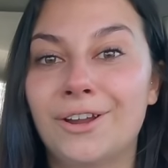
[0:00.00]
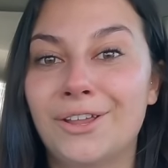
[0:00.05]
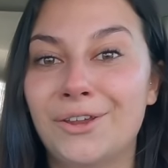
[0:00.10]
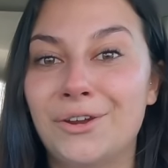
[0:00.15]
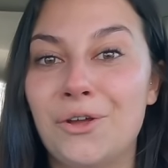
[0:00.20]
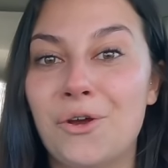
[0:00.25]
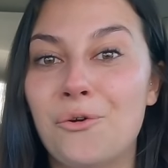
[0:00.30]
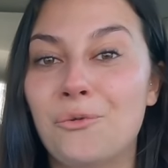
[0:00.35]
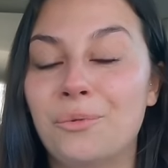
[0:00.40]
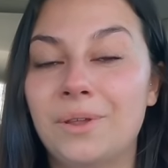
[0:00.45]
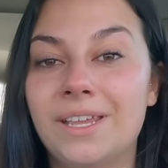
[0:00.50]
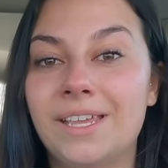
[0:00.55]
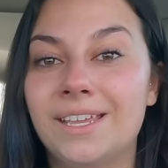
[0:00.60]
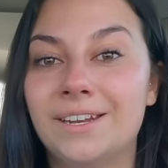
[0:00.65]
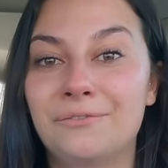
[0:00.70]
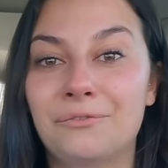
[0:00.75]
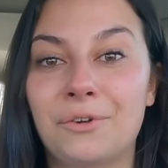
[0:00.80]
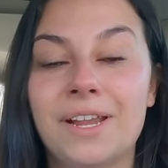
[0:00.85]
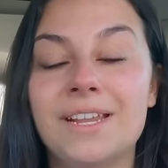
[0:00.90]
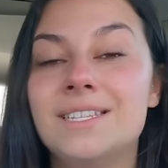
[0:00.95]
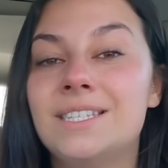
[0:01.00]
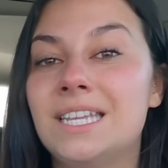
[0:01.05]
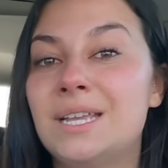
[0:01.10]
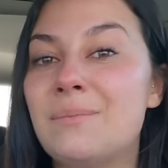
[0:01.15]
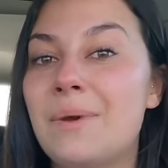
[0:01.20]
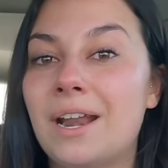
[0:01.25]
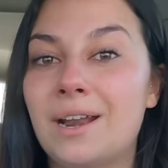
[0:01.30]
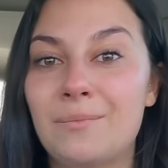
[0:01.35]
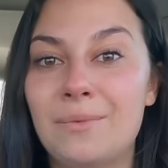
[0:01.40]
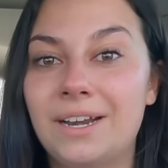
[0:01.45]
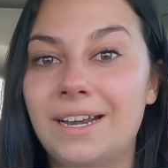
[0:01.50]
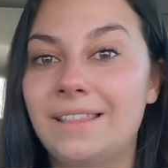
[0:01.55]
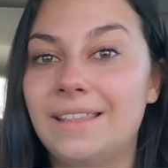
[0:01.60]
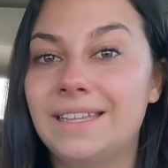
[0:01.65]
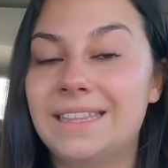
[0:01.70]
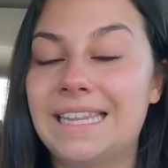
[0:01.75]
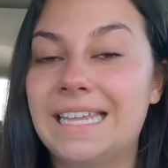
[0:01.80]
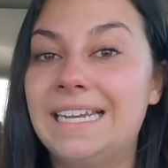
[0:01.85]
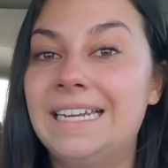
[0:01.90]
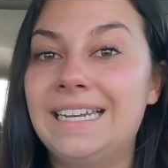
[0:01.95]
you know, we can raise the amount of money
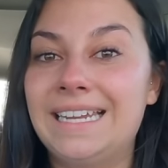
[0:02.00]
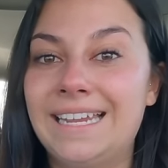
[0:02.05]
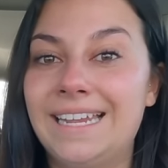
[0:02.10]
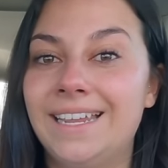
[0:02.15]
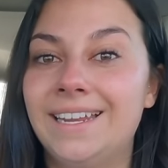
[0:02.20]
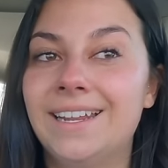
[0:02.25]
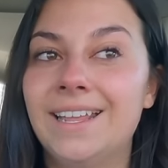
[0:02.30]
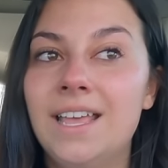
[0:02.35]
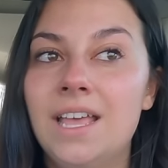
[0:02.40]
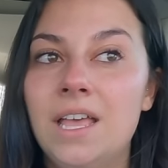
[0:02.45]
that they need.